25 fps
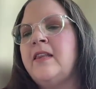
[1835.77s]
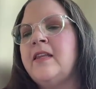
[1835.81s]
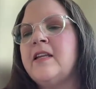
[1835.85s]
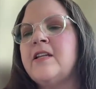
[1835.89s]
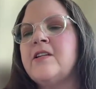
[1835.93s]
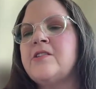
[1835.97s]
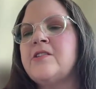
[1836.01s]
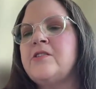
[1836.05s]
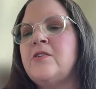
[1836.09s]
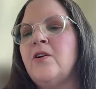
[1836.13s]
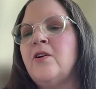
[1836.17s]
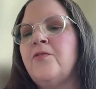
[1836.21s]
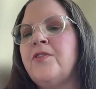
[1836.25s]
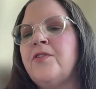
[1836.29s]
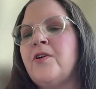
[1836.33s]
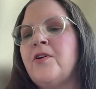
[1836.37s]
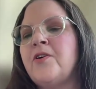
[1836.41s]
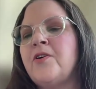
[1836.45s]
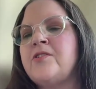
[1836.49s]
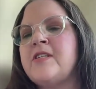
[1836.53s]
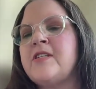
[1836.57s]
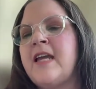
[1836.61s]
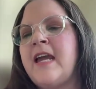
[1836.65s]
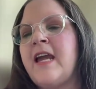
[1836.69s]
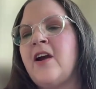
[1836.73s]
Let us know if
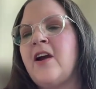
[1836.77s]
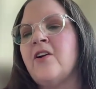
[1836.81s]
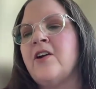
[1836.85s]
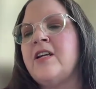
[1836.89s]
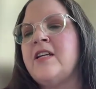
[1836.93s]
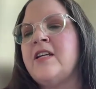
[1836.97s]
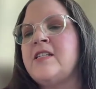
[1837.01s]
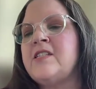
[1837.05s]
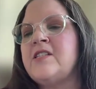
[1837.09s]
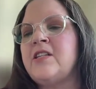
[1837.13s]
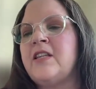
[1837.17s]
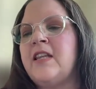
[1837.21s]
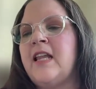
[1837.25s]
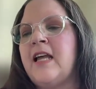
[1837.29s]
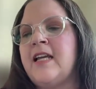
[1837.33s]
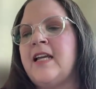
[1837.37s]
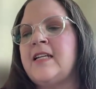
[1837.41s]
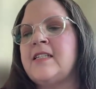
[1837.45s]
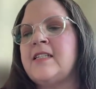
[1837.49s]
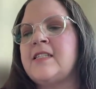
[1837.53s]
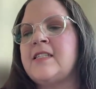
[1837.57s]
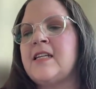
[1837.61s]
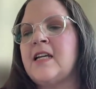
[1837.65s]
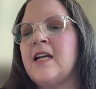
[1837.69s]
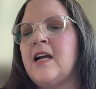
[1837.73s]
there's areas you'd
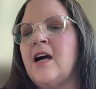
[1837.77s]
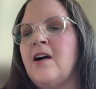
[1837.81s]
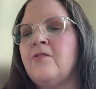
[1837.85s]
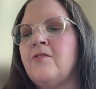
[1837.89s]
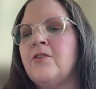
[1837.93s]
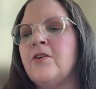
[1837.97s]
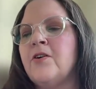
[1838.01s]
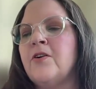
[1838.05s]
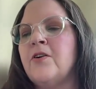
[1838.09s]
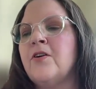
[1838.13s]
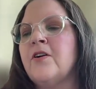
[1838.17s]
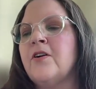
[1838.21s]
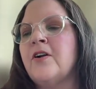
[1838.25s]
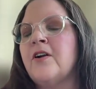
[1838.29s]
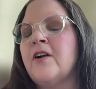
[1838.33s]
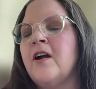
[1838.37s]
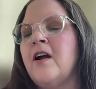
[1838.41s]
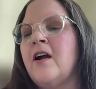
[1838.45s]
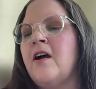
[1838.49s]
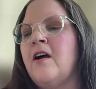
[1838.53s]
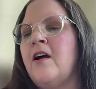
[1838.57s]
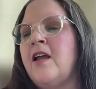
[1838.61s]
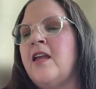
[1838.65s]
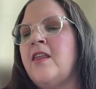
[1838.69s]
like us to cover